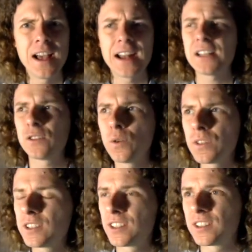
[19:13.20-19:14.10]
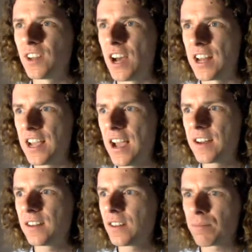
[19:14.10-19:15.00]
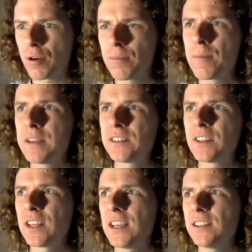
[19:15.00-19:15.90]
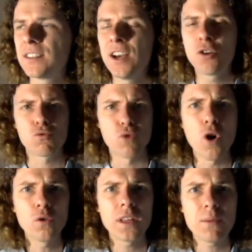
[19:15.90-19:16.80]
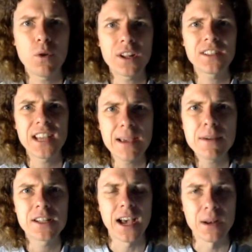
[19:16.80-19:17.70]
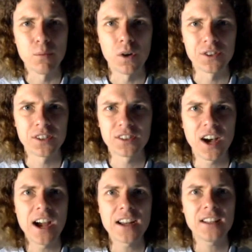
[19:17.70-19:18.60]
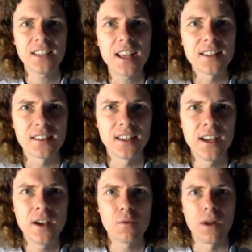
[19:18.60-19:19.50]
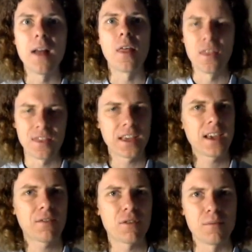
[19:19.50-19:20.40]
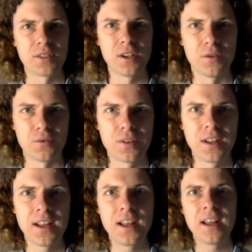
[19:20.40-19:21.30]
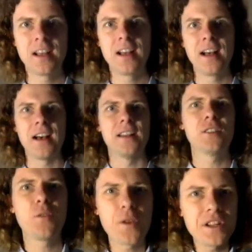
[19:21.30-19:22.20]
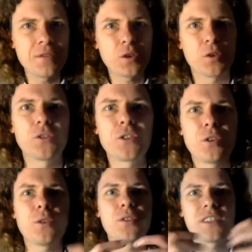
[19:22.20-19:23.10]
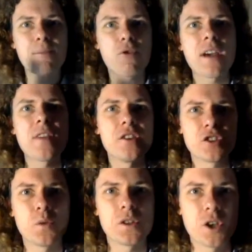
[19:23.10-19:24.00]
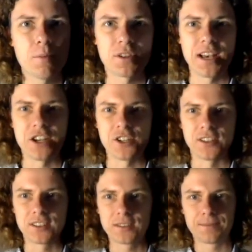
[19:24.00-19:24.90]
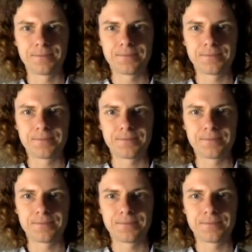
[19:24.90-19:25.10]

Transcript: and he's looked at society and the problem is that he's wrongly wanting to imitate what society says rather than thinking for himself. And it's very difficult to separate those two interpretations.